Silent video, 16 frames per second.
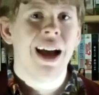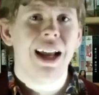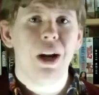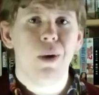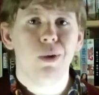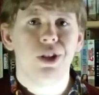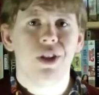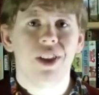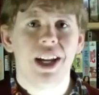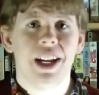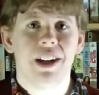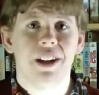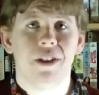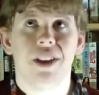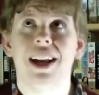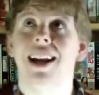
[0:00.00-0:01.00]
I know what you're
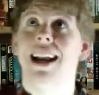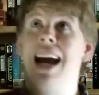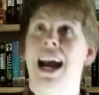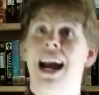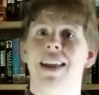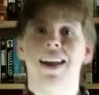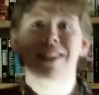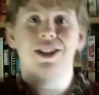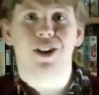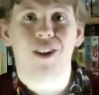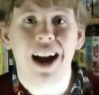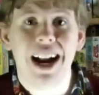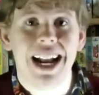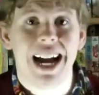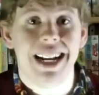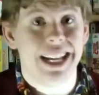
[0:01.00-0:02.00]
thinking. You're thinking, hey, that's a
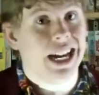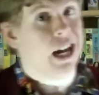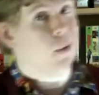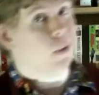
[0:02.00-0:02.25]
great idea.